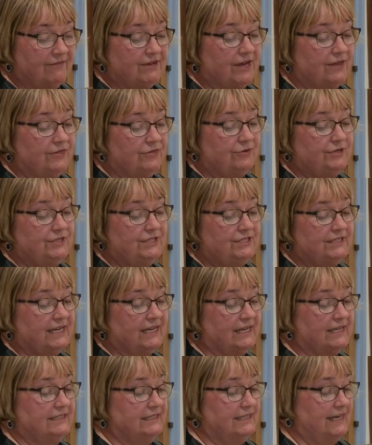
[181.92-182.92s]
got 30
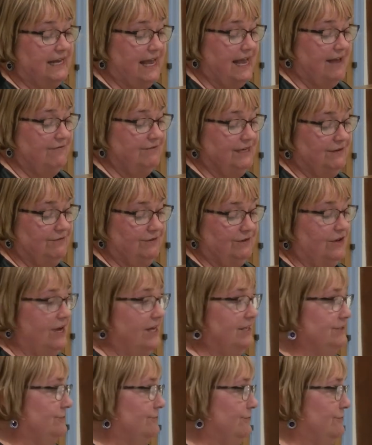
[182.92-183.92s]
seconds and I haven't even
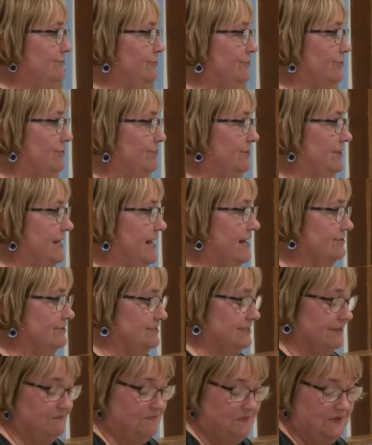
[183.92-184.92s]
got to affordable
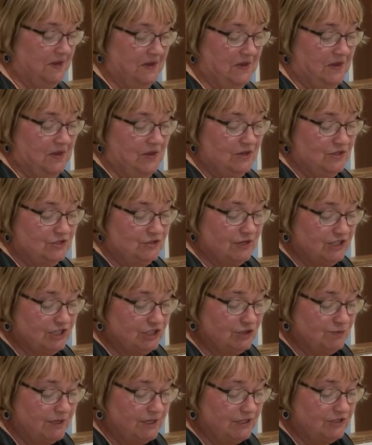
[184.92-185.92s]
housing. So I
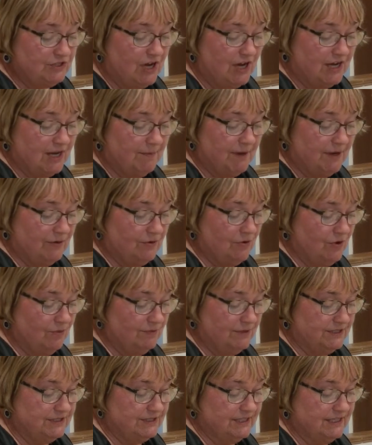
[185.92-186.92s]
just want to talk about
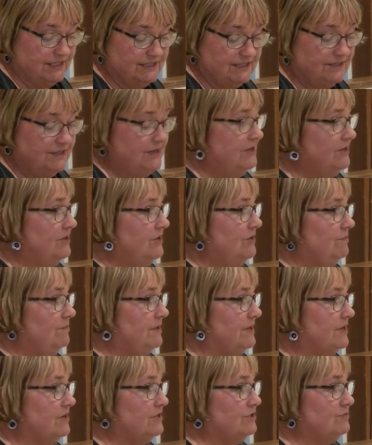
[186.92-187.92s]
homelessness,
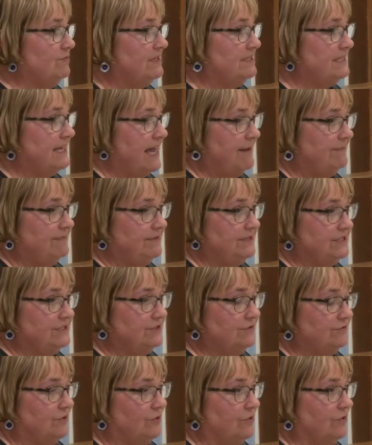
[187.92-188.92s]
because what's happened is,
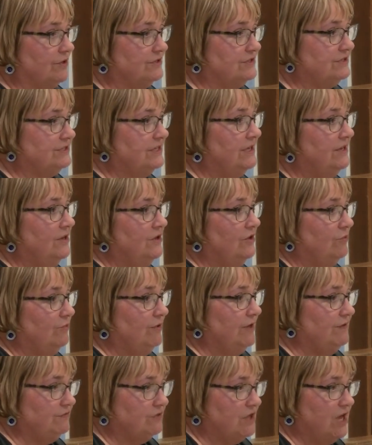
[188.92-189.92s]
of course,
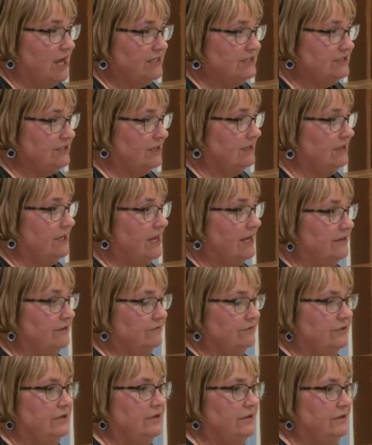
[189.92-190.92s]
we've lost a lot
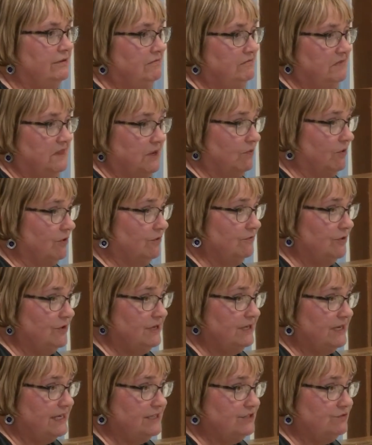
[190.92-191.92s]
of. They weren't
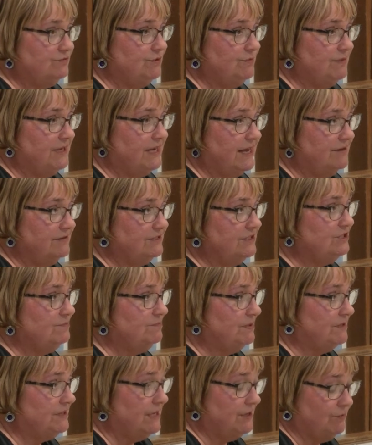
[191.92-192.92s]
very nice rooming houses,
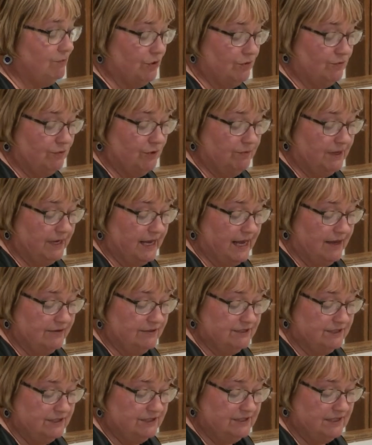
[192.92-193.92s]
but they were rooming
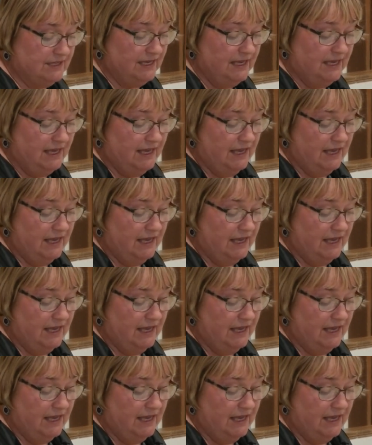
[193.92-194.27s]
houses.